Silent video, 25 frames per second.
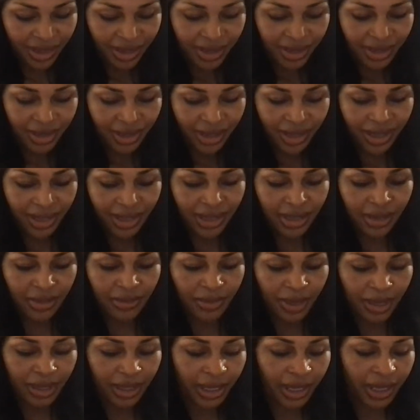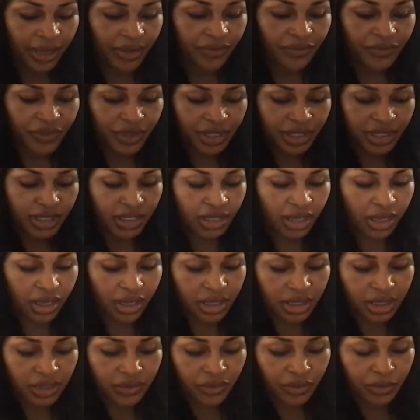I got fish
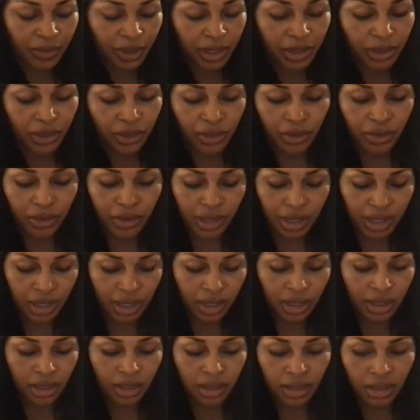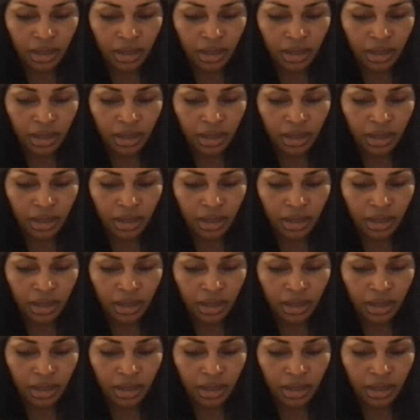sauce for my curry